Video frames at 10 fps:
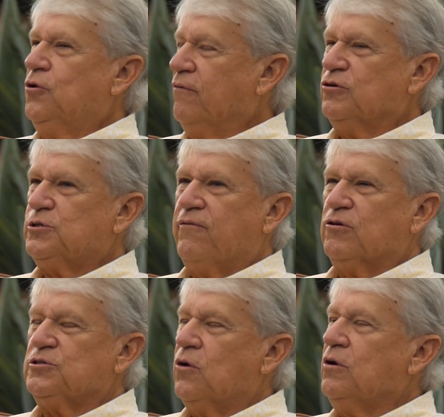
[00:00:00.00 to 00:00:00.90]
University of
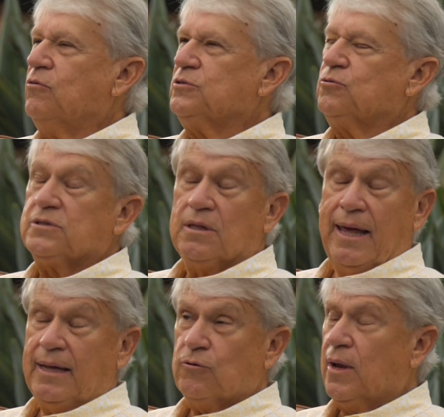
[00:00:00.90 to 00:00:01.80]
Arizona, which was a
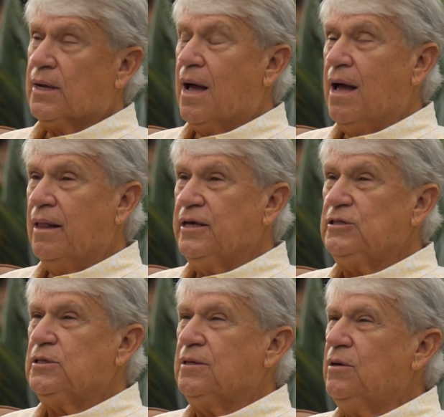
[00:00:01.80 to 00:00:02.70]
land-grant
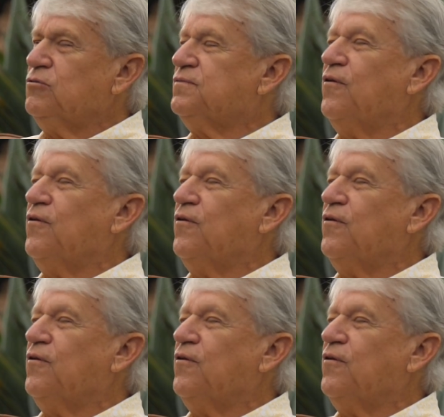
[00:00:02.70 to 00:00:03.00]
college, and it was